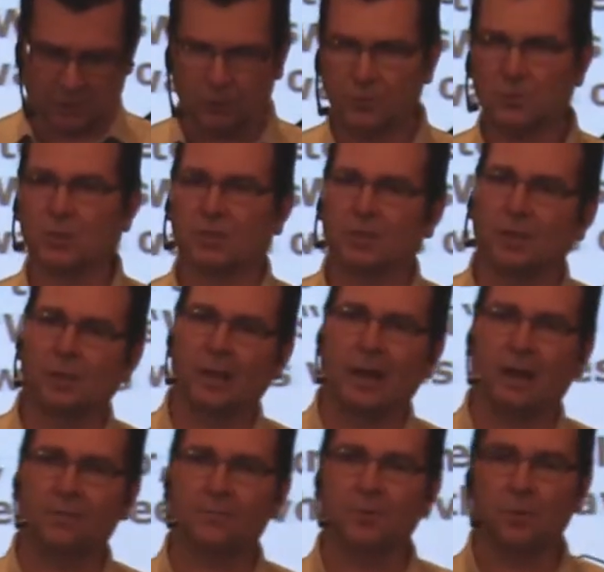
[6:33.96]
Do you still
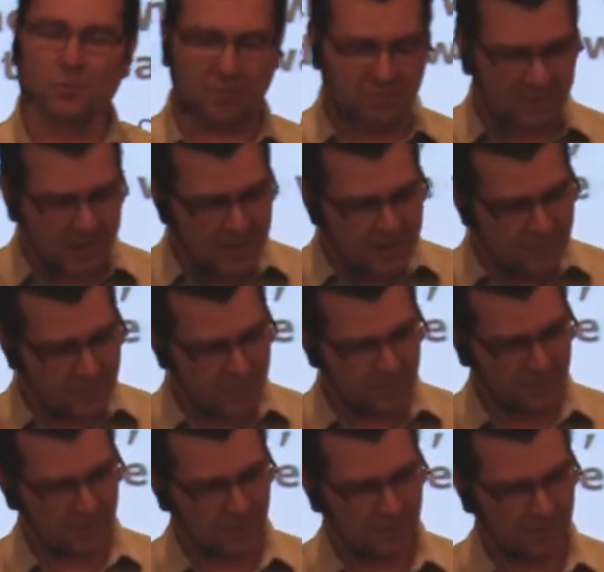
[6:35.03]
have no faith?
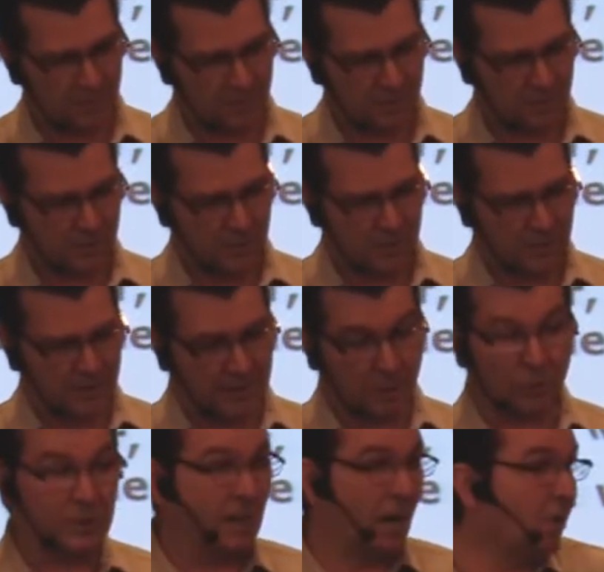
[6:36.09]

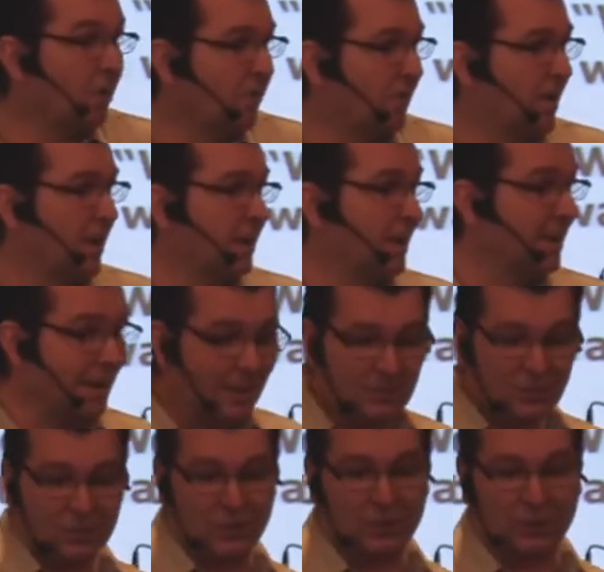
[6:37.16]
They were terrified and
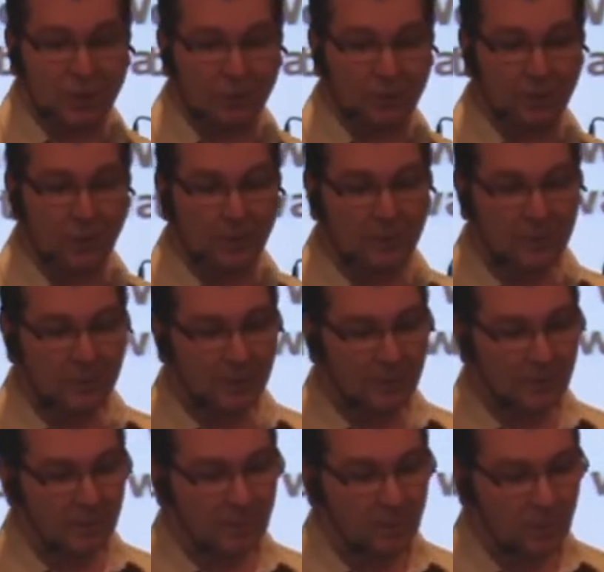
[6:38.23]
asked each other,
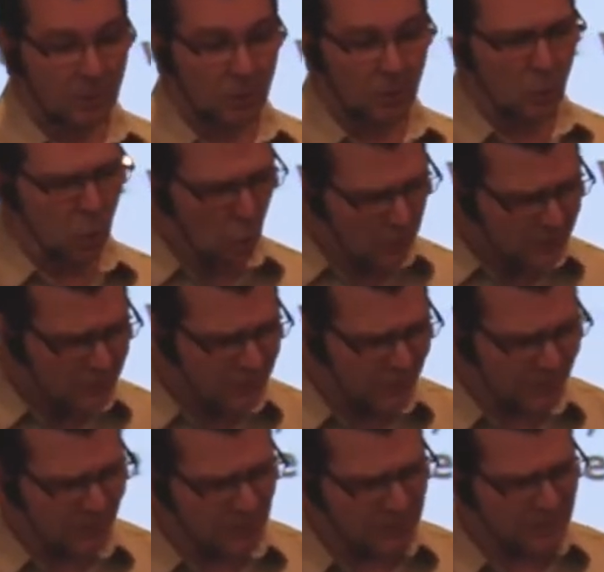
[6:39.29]
Who is
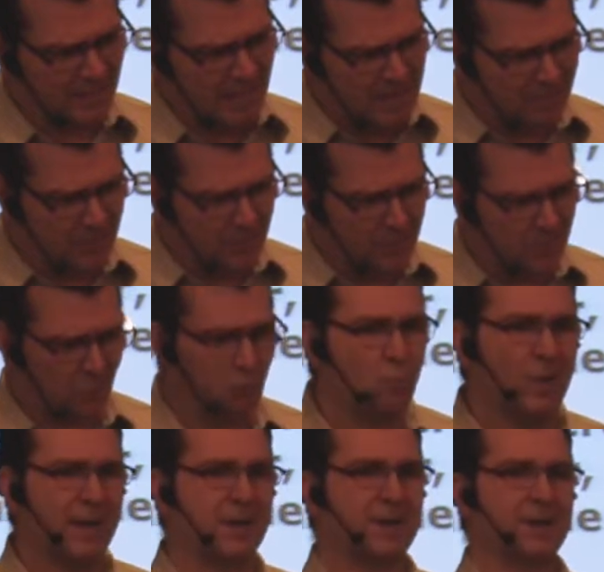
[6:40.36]
this? Even the
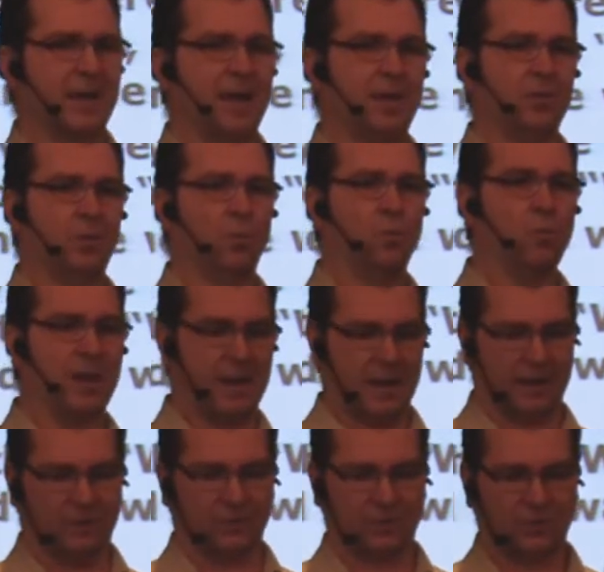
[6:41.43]
wind and the
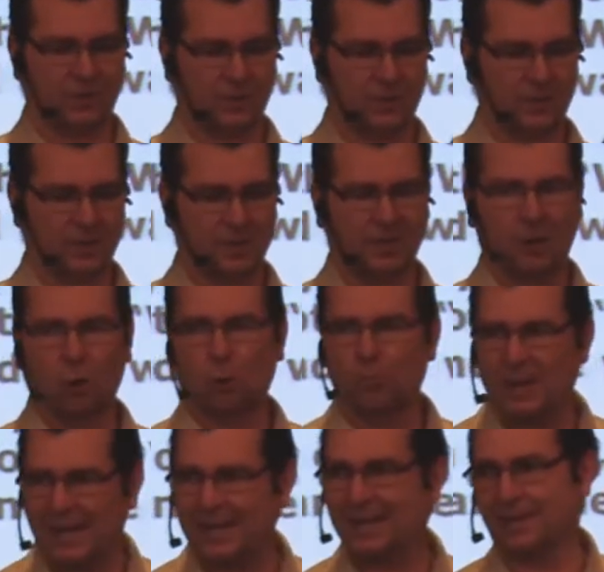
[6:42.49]
waves
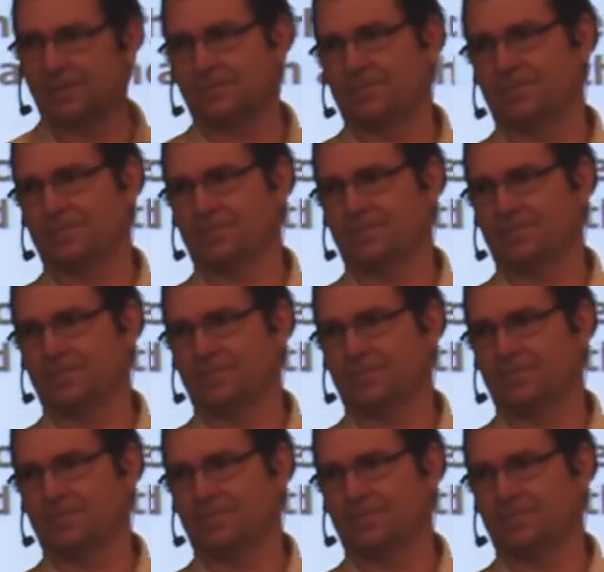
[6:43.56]
obey him.